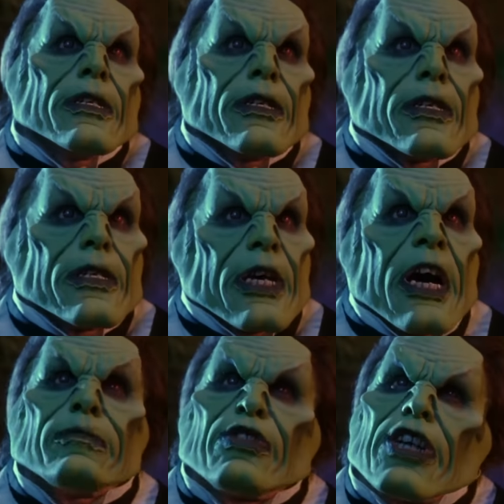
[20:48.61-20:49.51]
Dorian
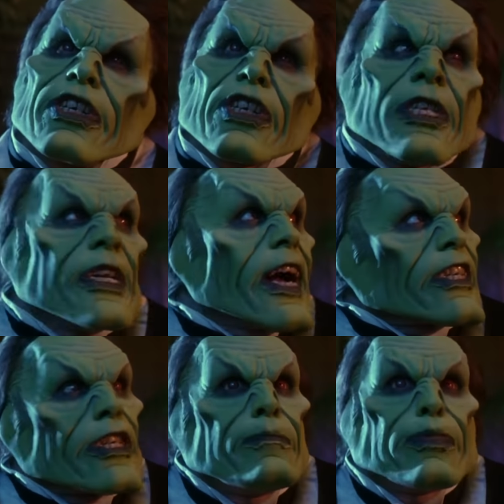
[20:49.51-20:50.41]
with the mask
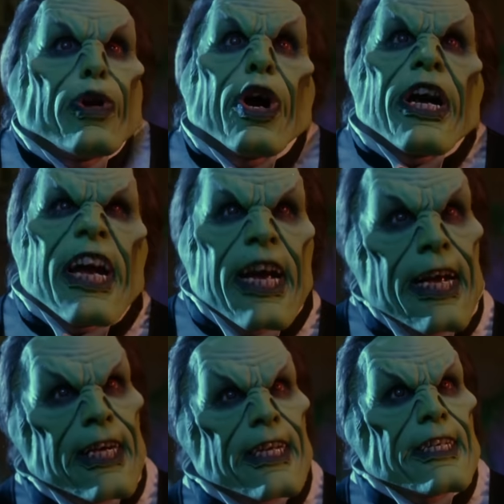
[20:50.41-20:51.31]
feels like one of the
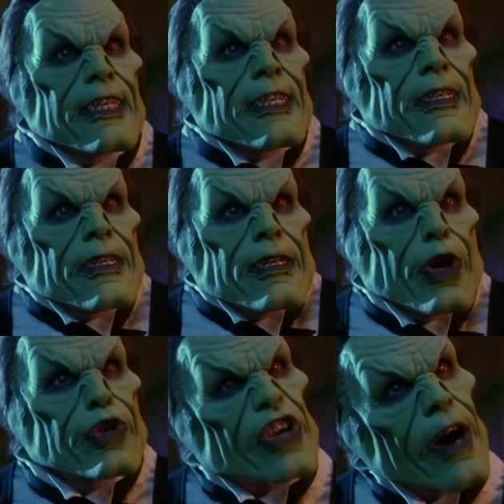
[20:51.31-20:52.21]
lesser villains from
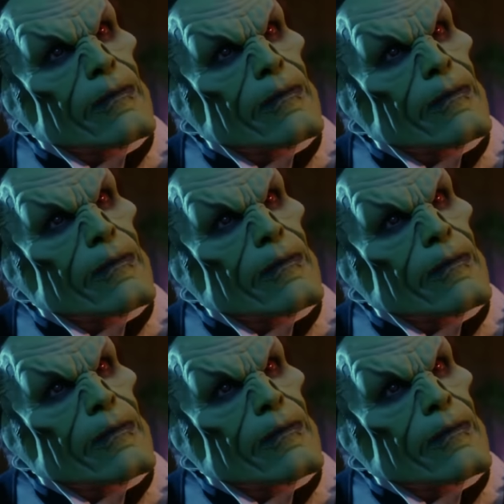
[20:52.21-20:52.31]
Captain